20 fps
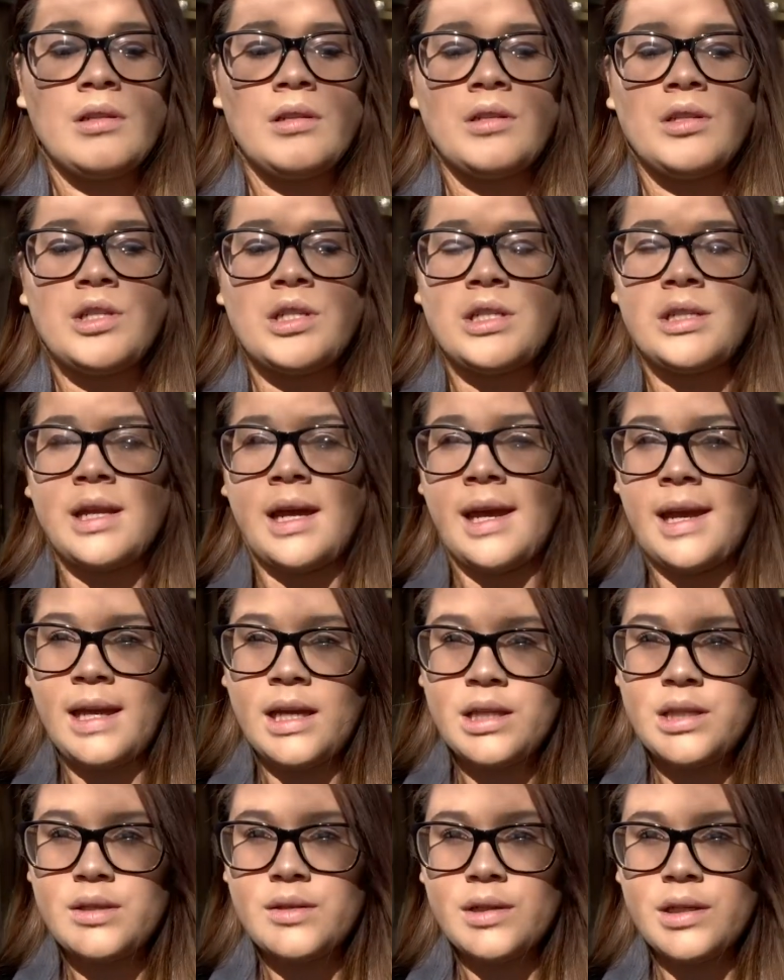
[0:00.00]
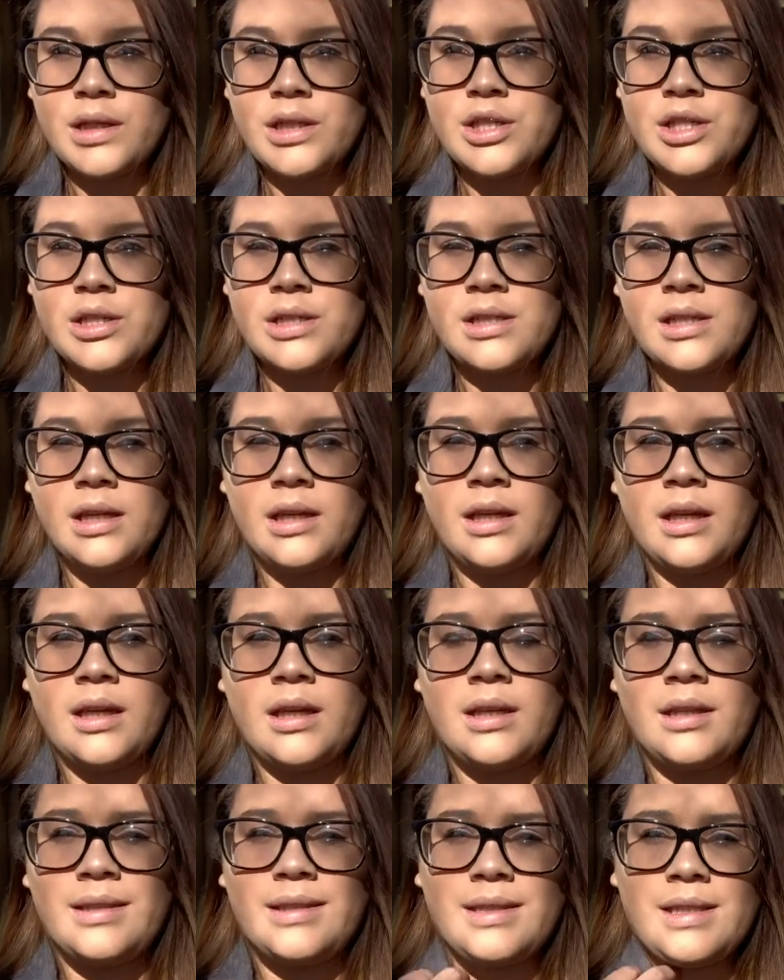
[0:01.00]
She's not answering. She's
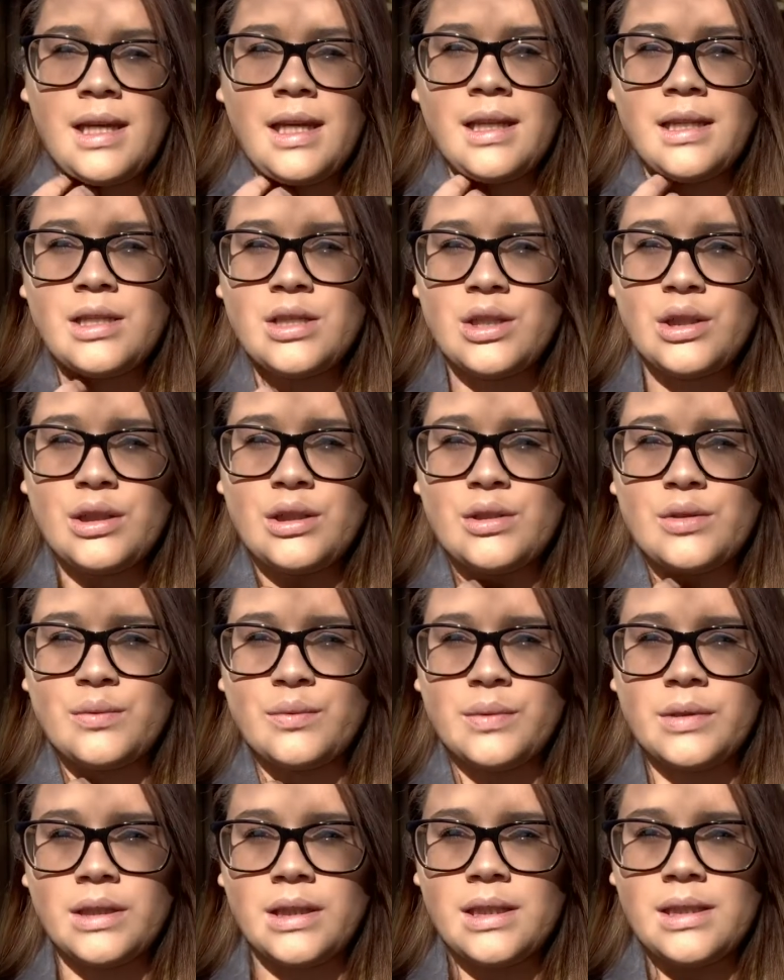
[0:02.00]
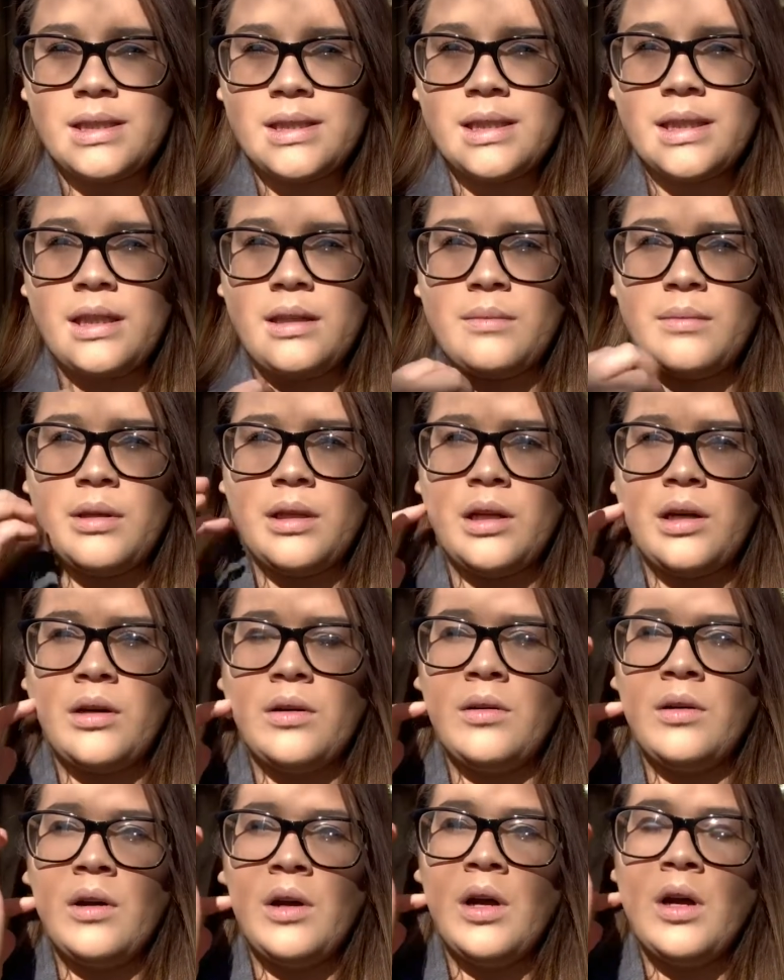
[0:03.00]
thinking, dang, this girl's really asleep, you know.